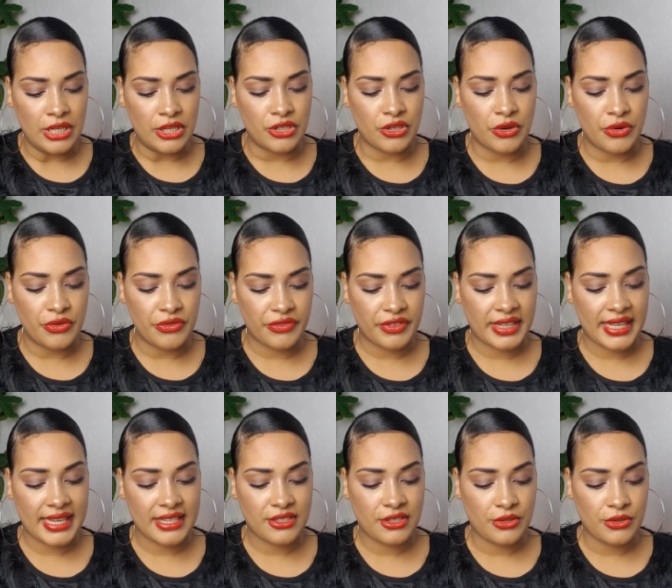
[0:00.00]
Don't
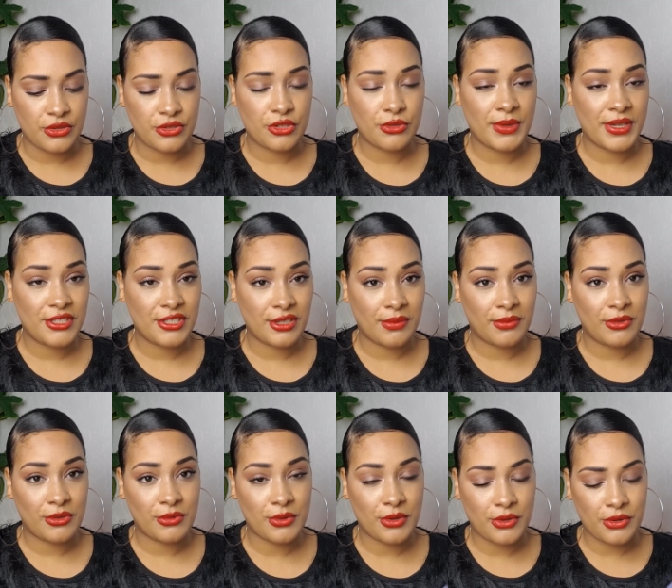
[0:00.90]
forget to switch up
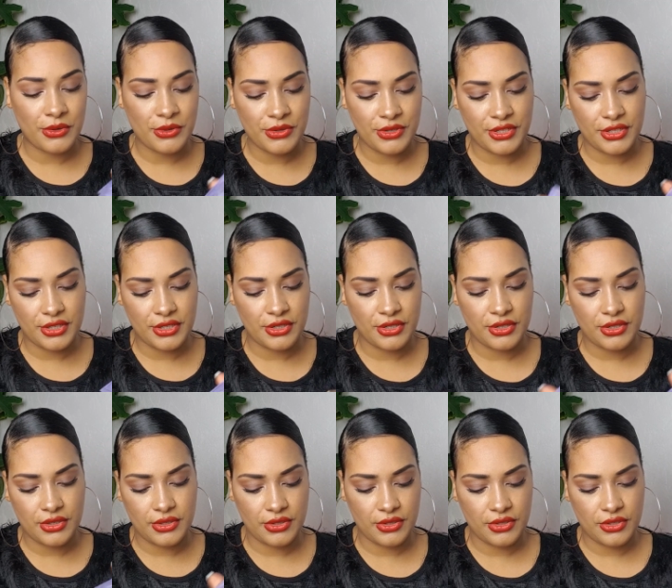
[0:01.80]
the roles
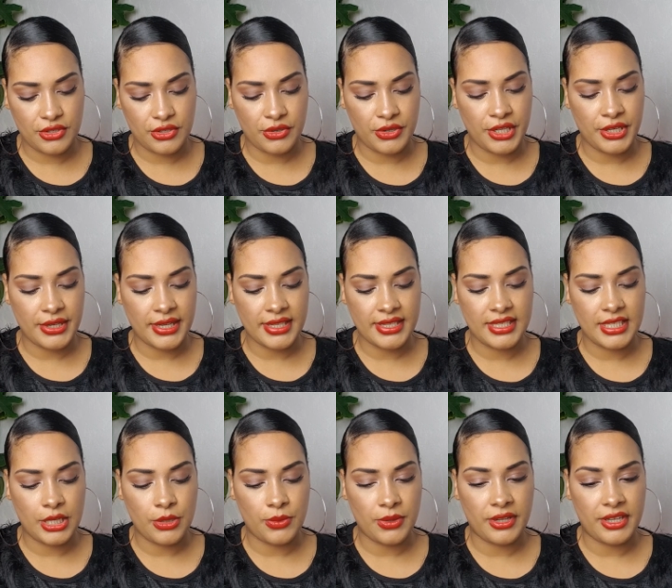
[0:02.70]
so you can
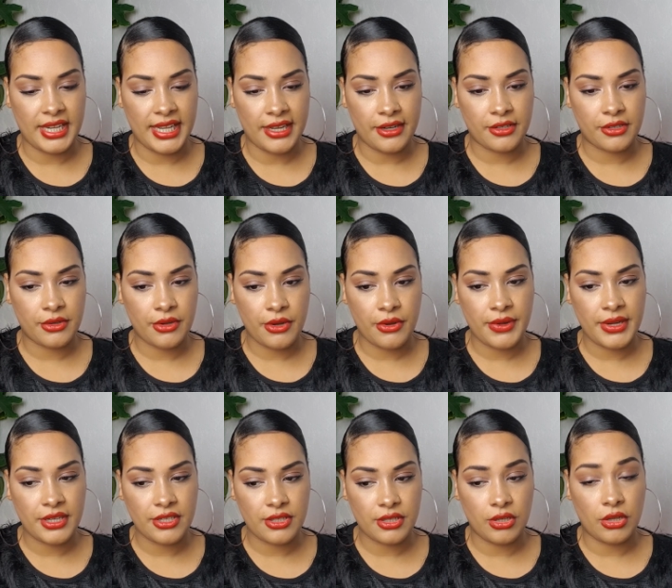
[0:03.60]
see what they are
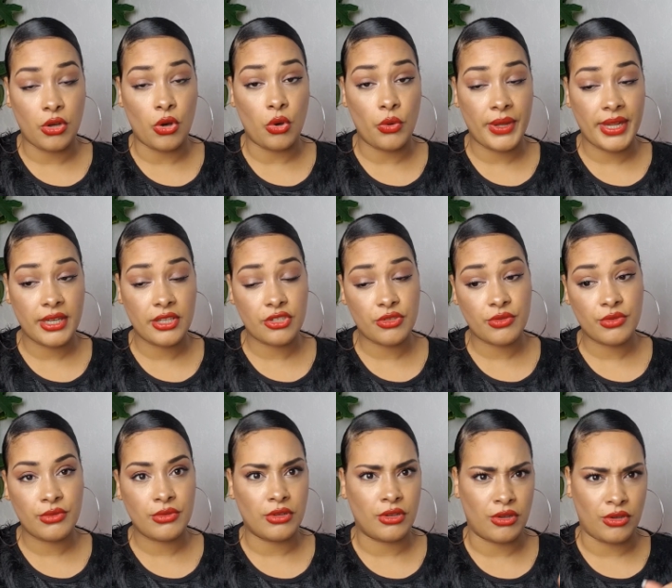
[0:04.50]
growing going
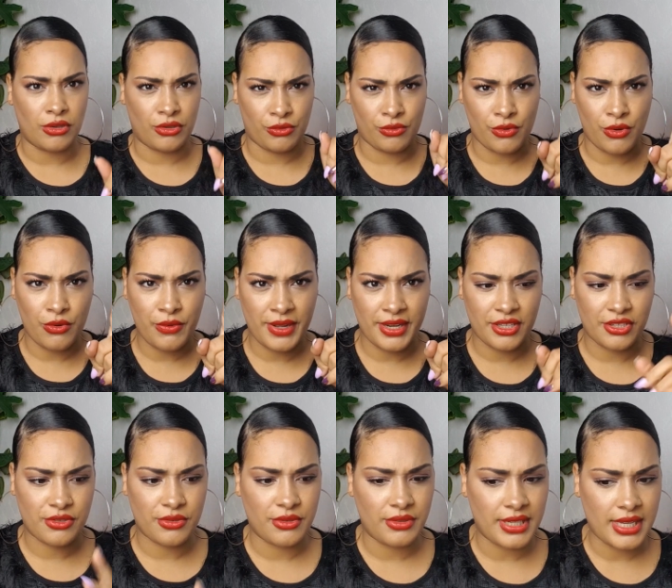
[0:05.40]
through growing
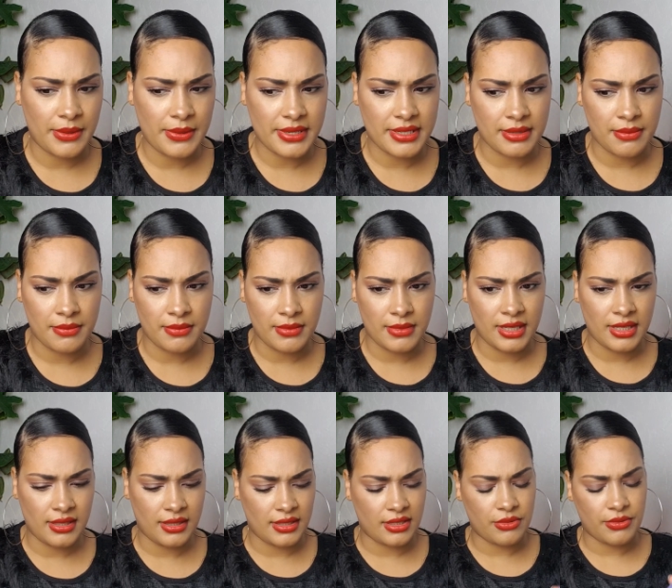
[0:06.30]
through that was
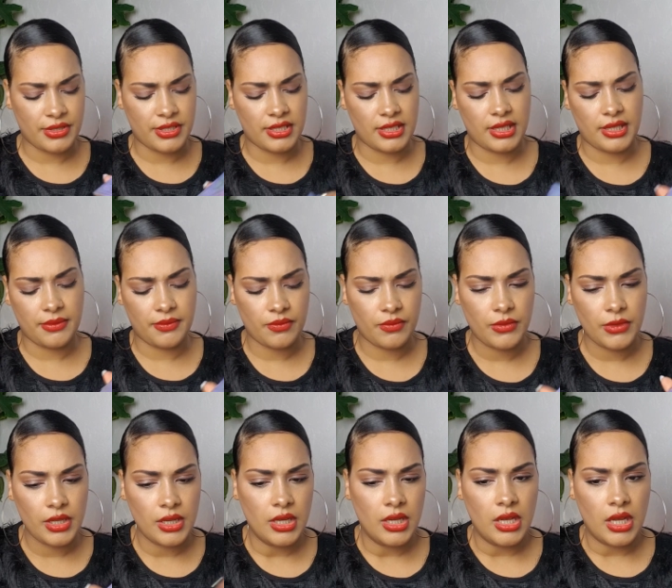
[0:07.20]
interesting
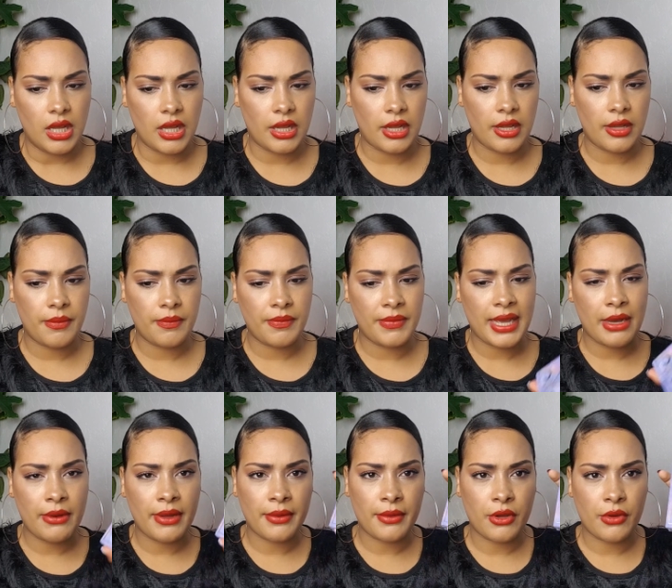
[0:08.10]
um,
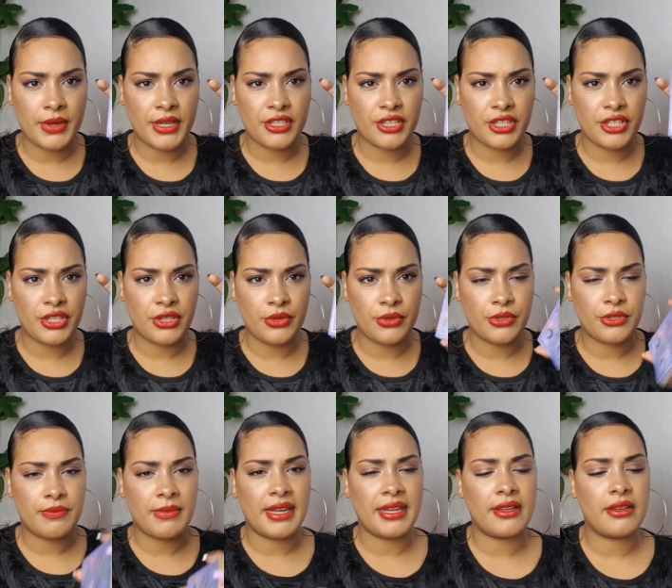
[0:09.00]
now I'm going to
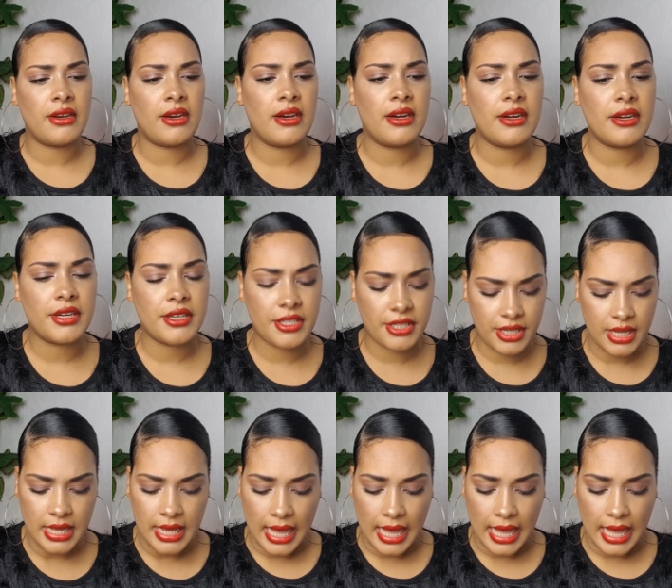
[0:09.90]
use my cards